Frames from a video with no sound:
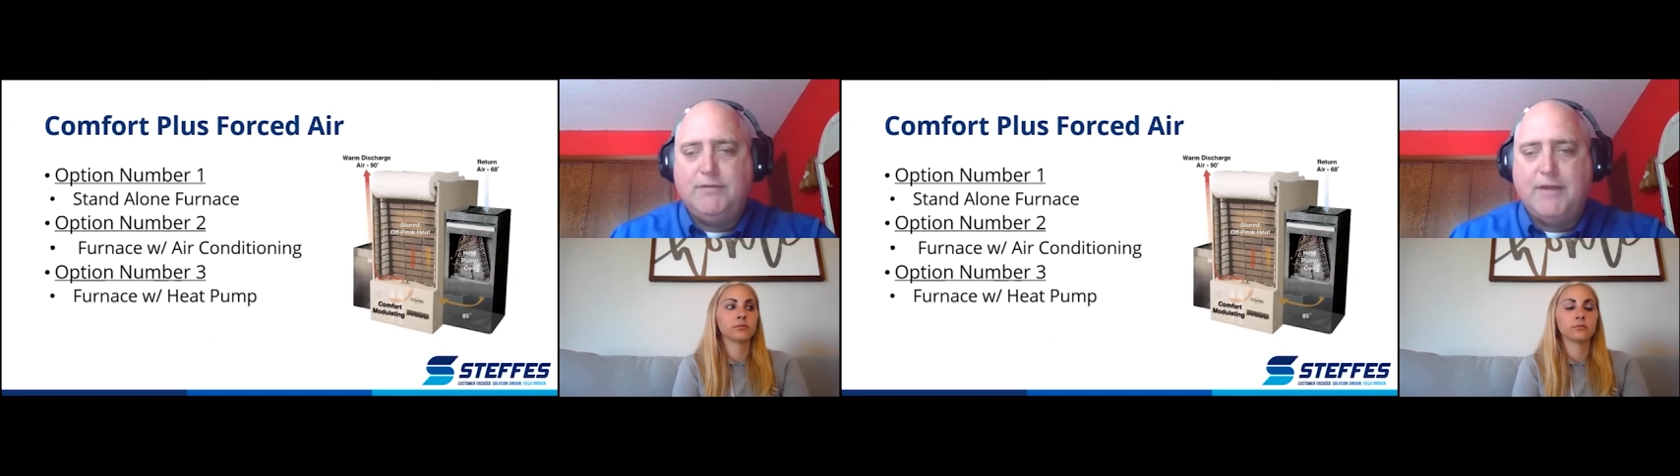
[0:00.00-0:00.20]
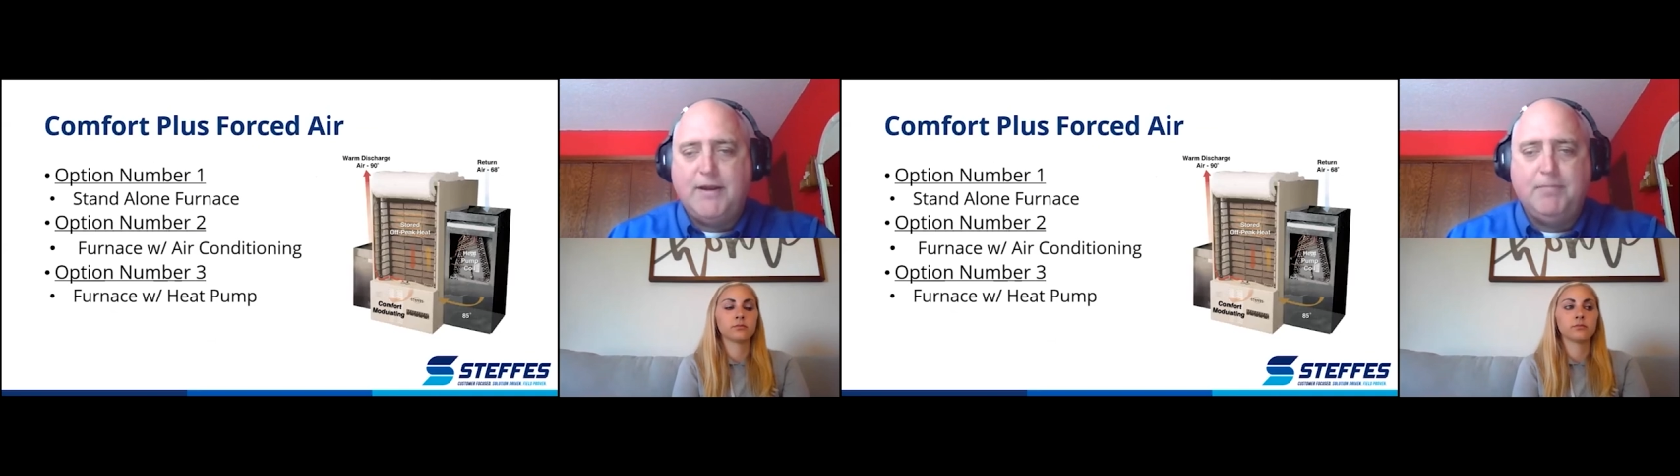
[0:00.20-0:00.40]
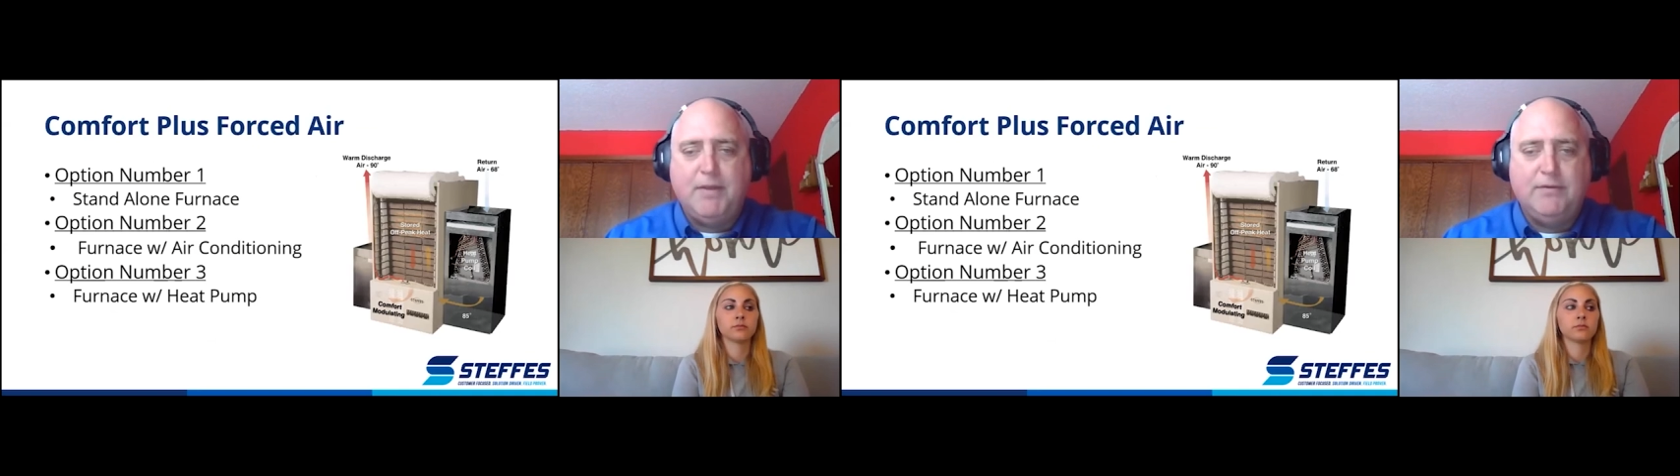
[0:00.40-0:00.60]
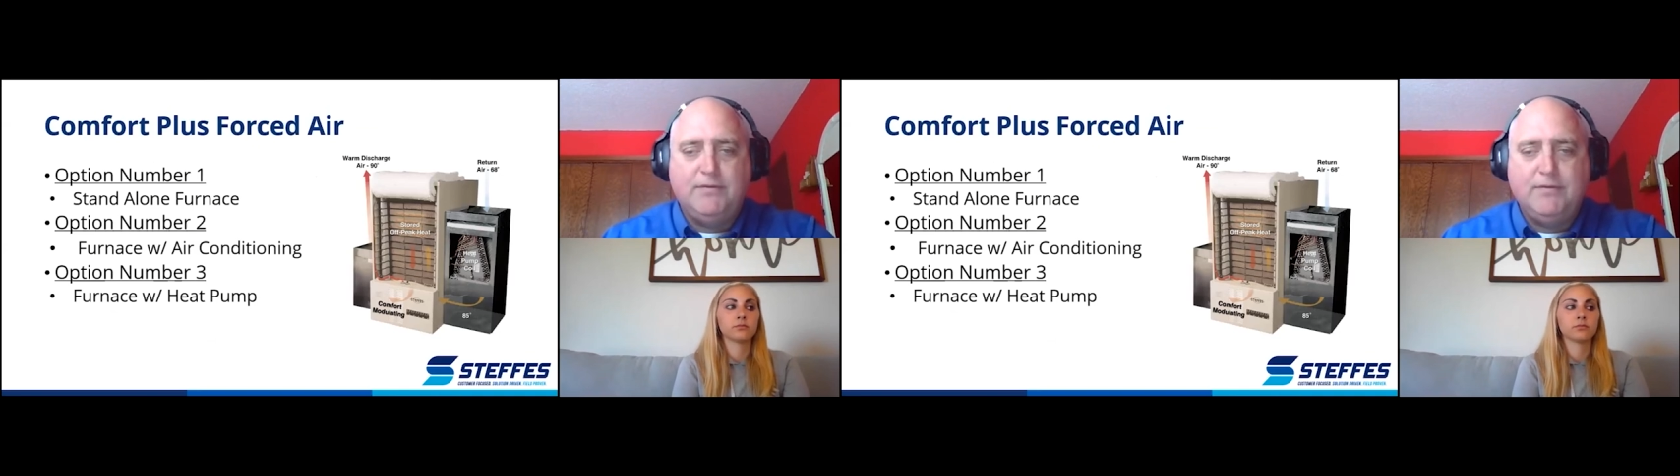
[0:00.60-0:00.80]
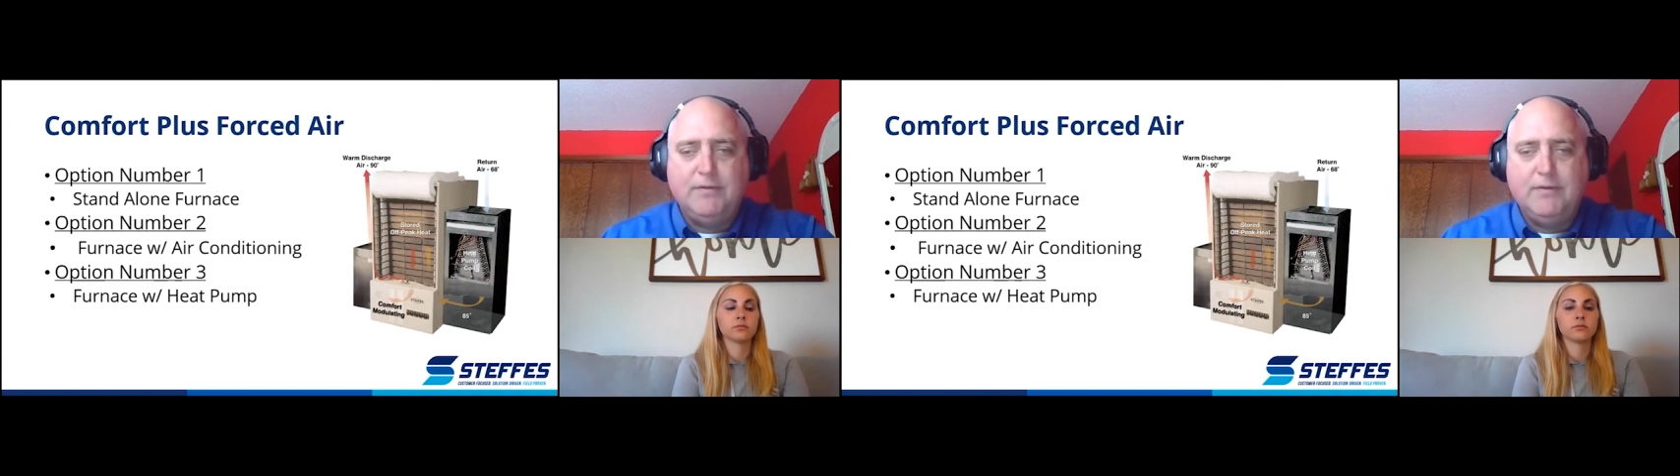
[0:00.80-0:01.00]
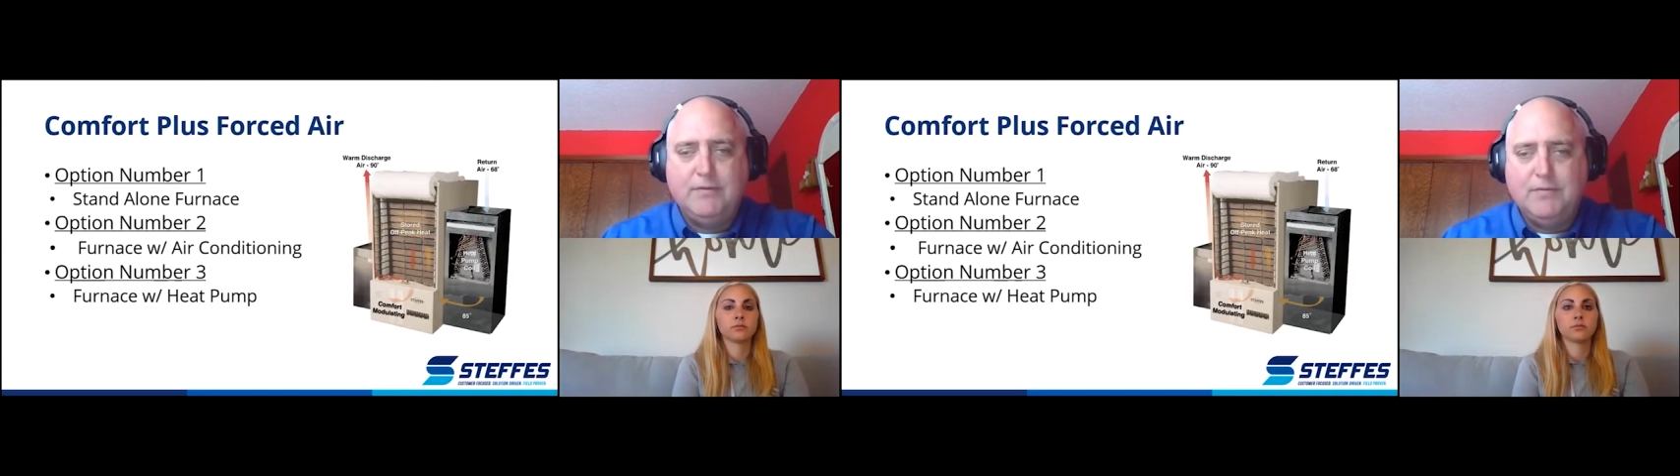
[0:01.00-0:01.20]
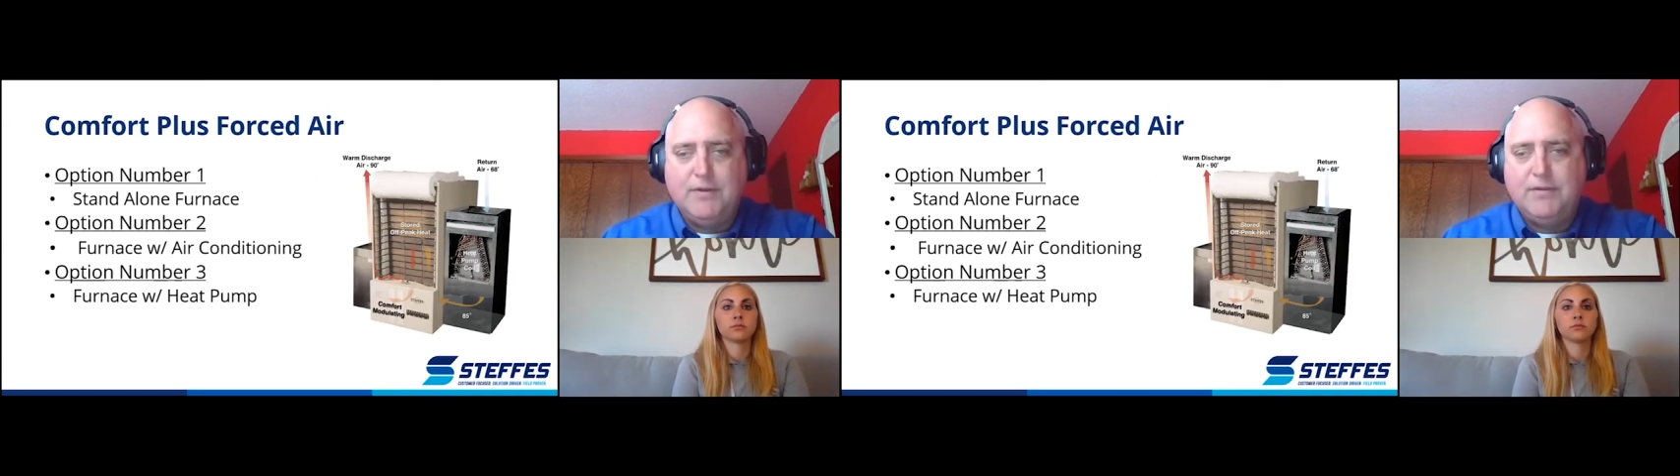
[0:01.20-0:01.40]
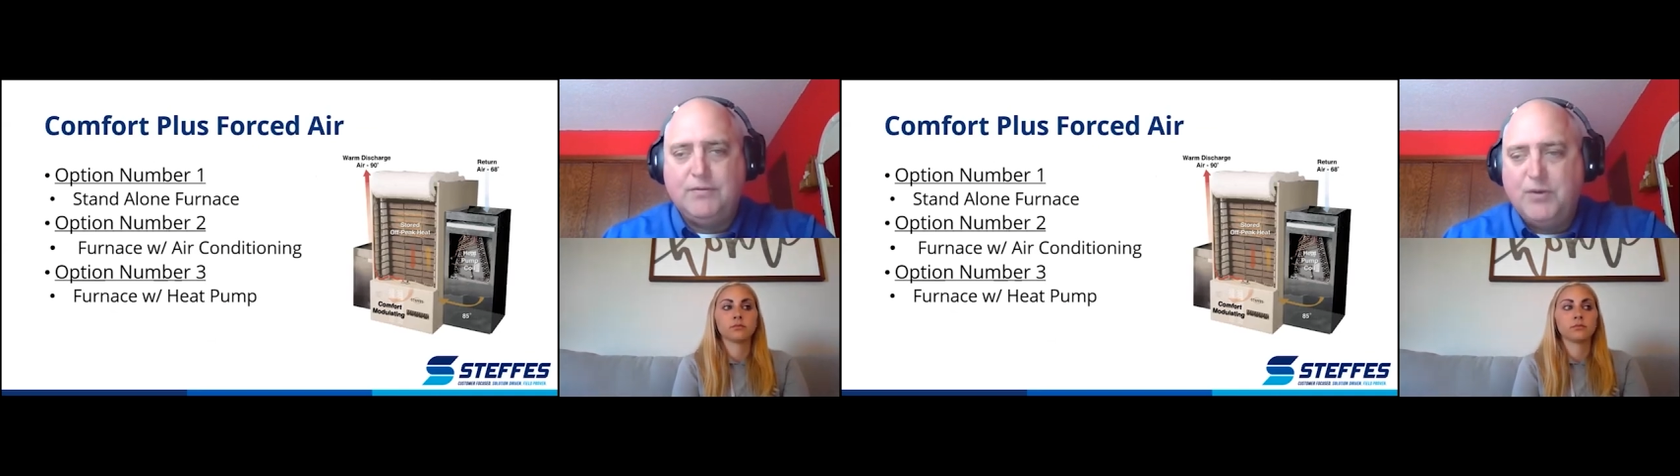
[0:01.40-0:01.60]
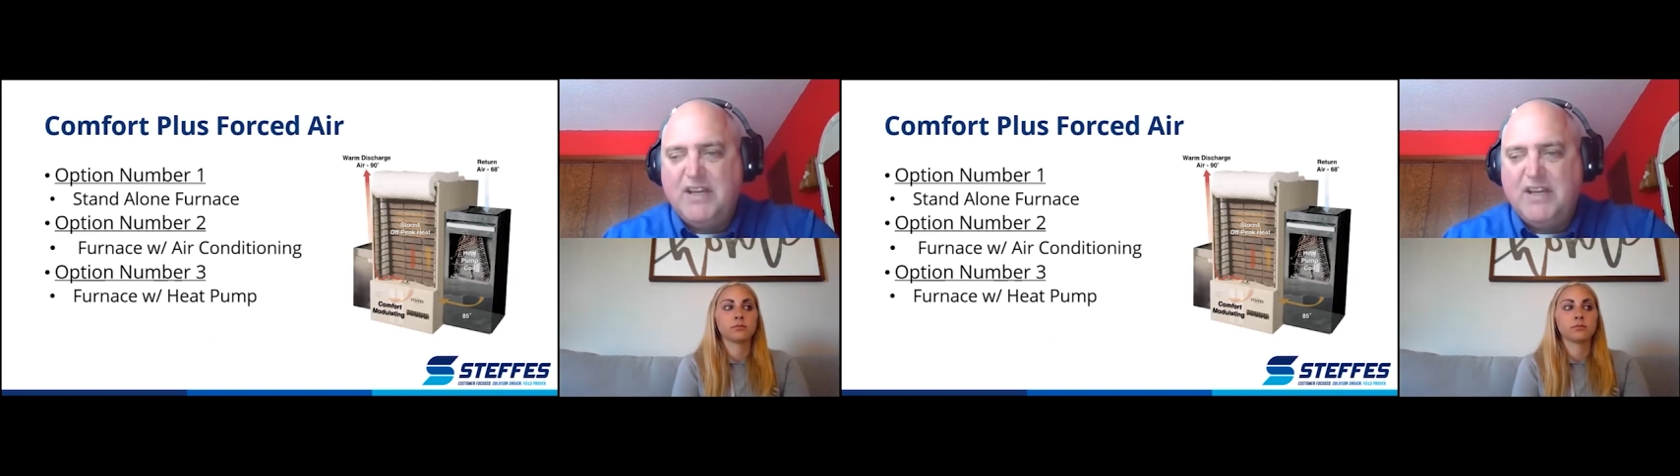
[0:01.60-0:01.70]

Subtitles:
up as with 3